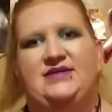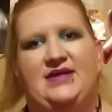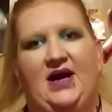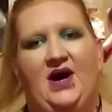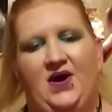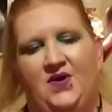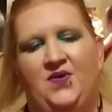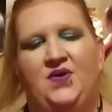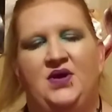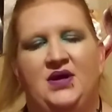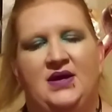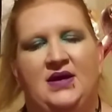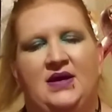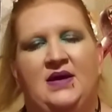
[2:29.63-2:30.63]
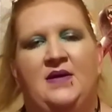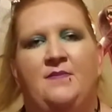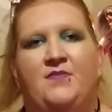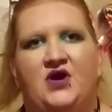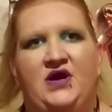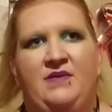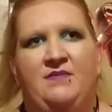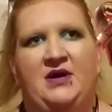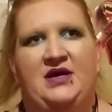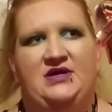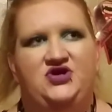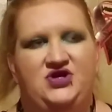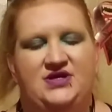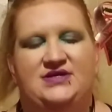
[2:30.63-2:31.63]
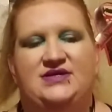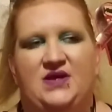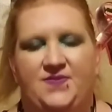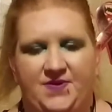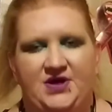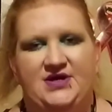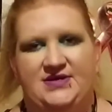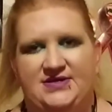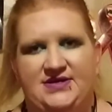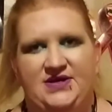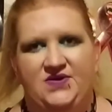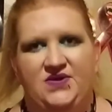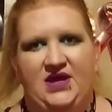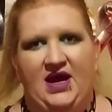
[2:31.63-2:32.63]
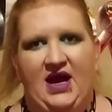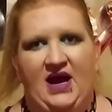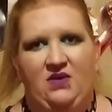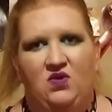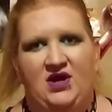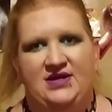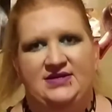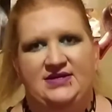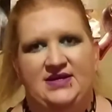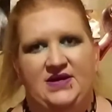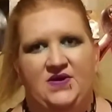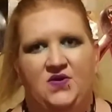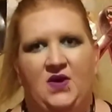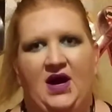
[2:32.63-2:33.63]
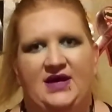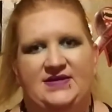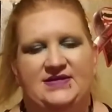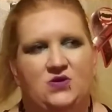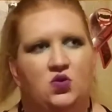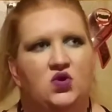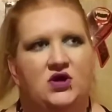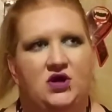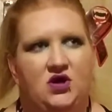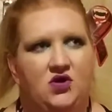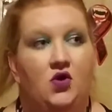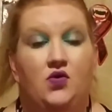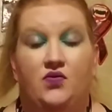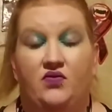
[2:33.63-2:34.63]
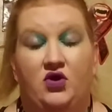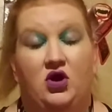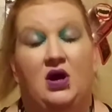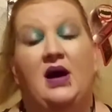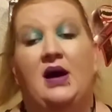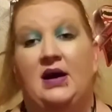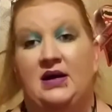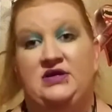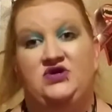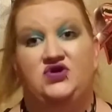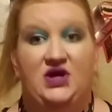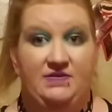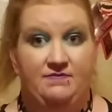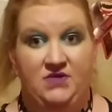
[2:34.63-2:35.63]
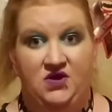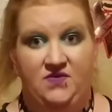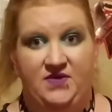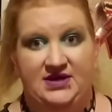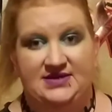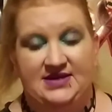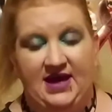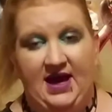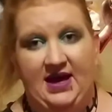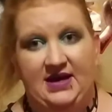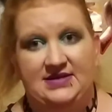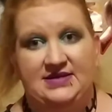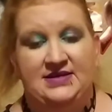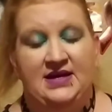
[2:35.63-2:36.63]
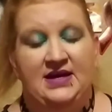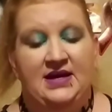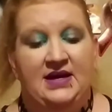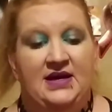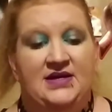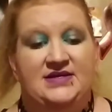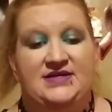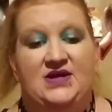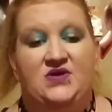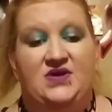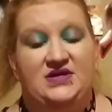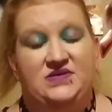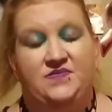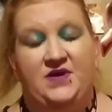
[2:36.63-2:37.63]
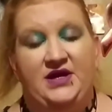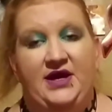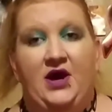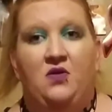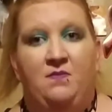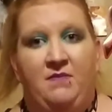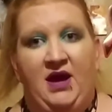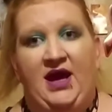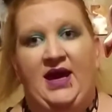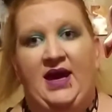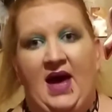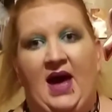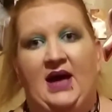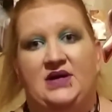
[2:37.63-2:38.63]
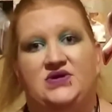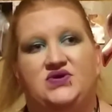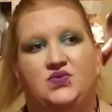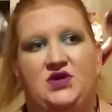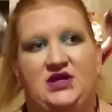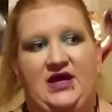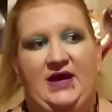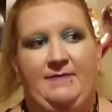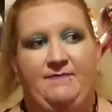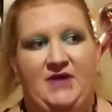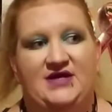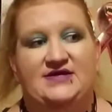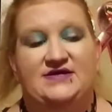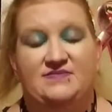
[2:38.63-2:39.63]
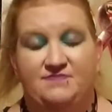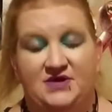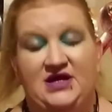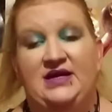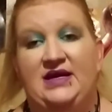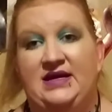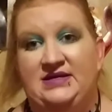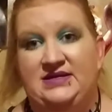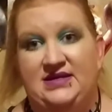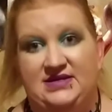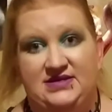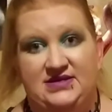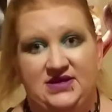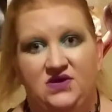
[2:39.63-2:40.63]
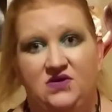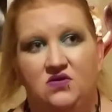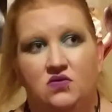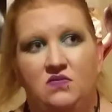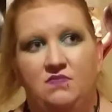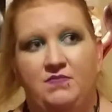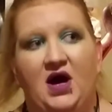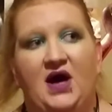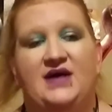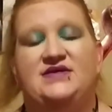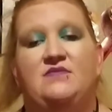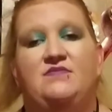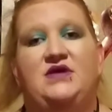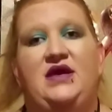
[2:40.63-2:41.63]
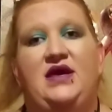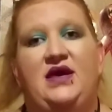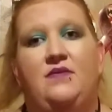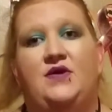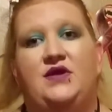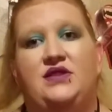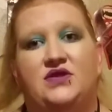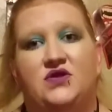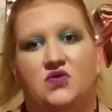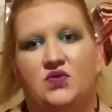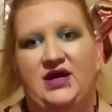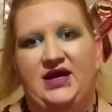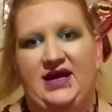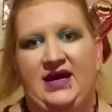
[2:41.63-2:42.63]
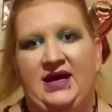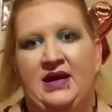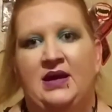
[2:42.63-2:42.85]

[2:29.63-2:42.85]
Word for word: So pretty much just the first two that I went to, I scored over a hundred movies, guys. So this video may actually be split into two, possibly even three.